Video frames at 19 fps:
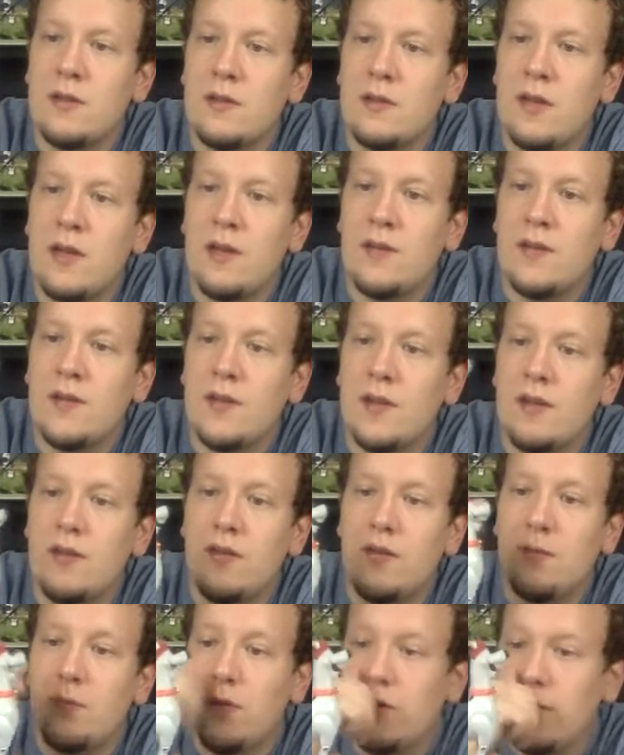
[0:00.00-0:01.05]
outside of the
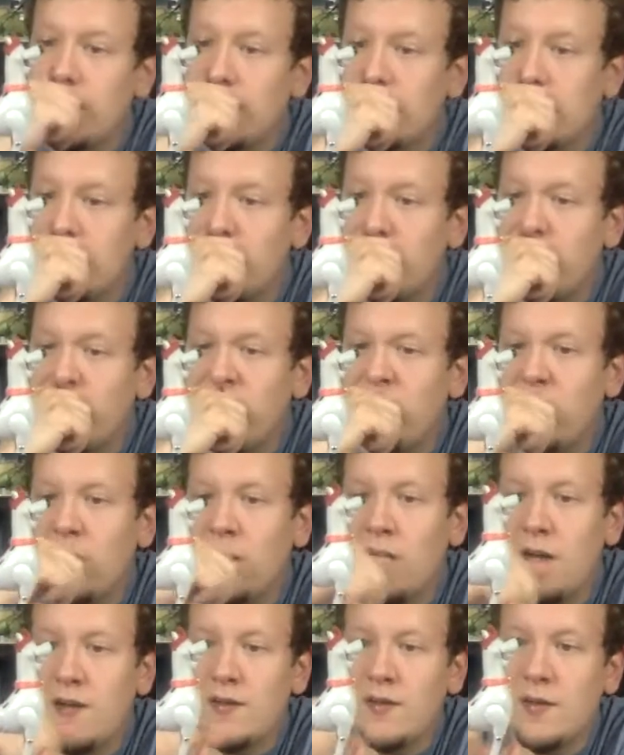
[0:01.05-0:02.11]
production
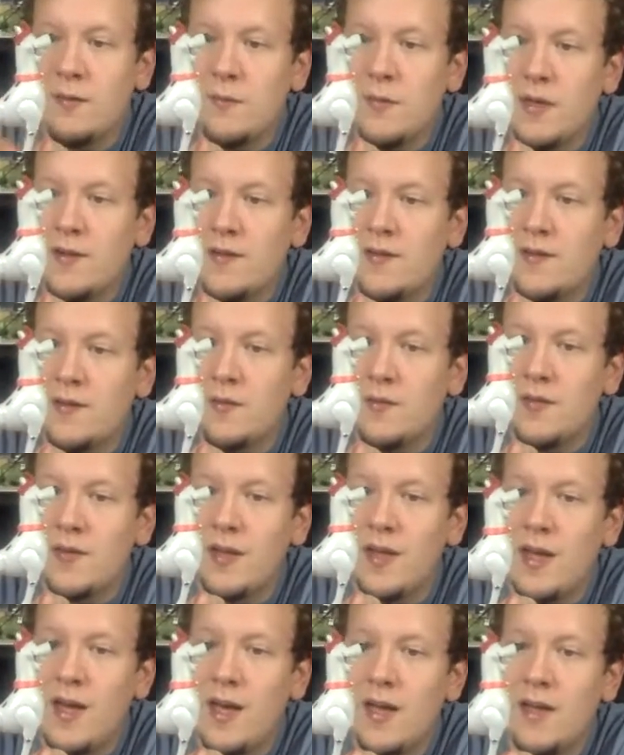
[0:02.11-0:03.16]
flaws that mine seems to
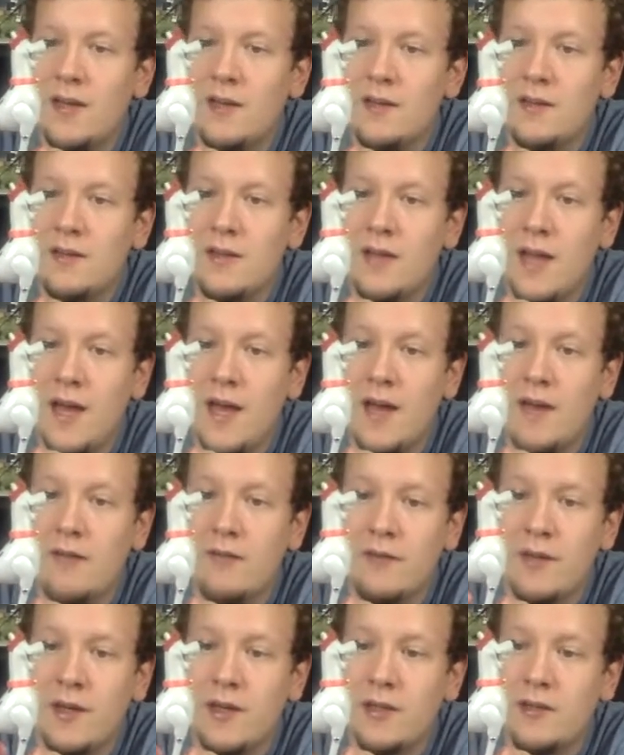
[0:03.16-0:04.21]
have,
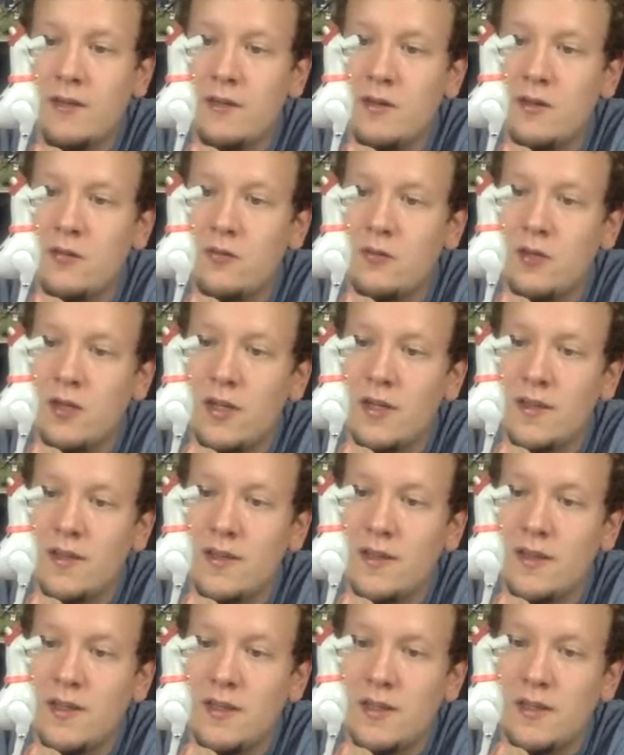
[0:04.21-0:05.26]
I don't like
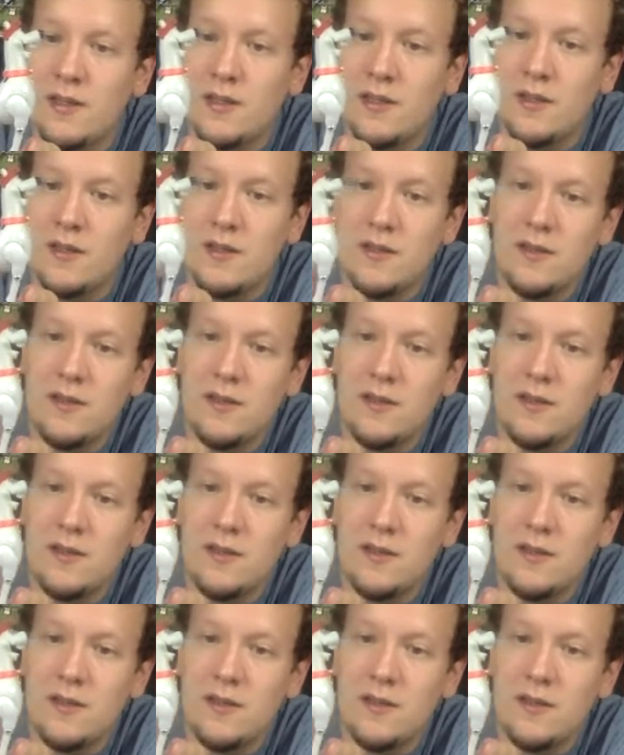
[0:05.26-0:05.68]
the